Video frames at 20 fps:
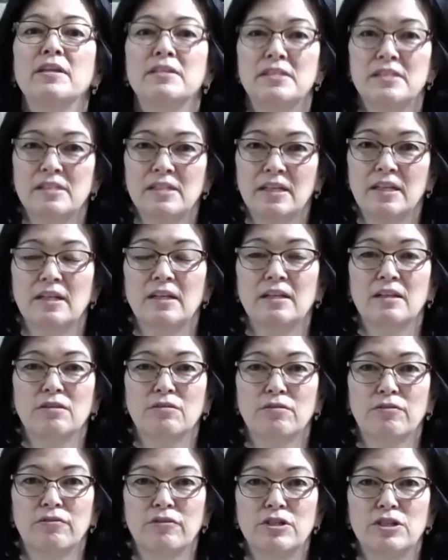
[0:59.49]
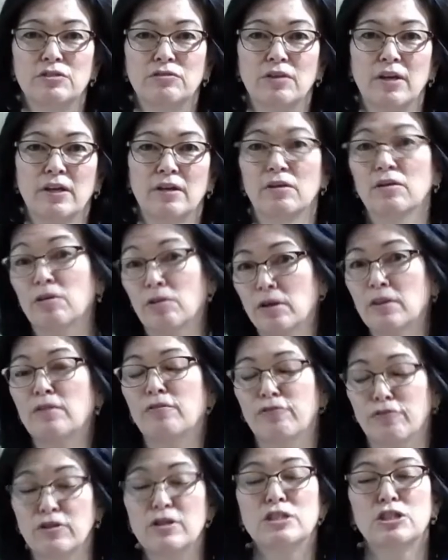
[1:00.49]
Stick it in the refrigerator, or in the
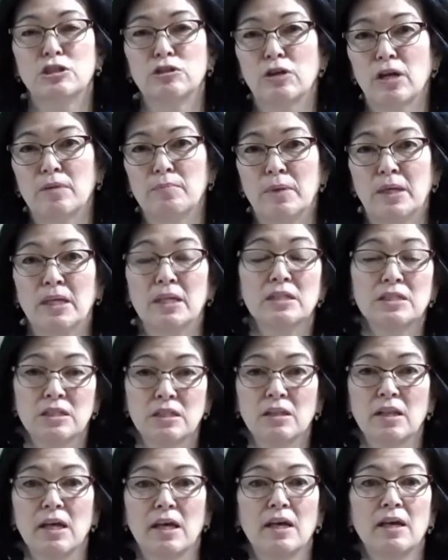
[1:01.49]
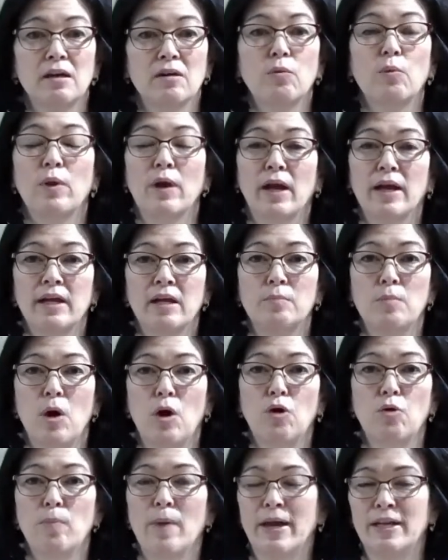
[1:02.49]
freezer I mean, so that when I come
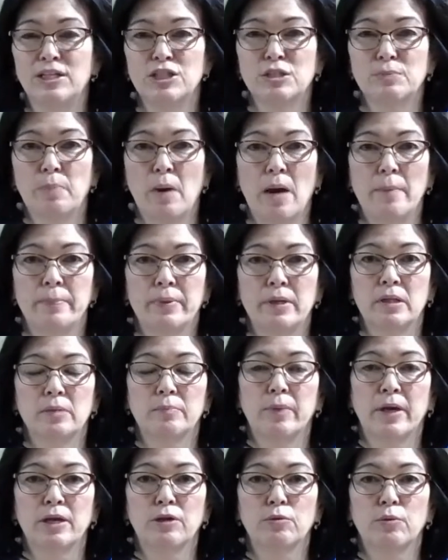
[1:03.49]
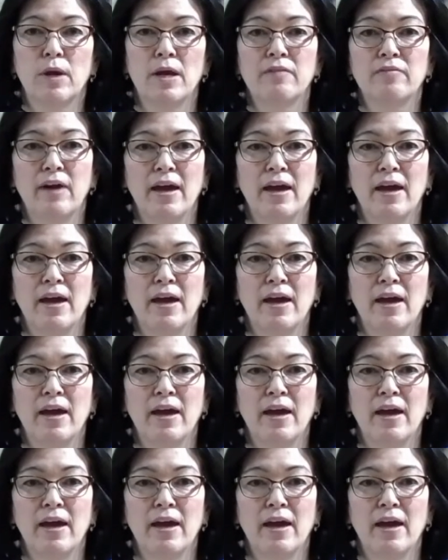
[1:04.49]
home I just pop the microwave.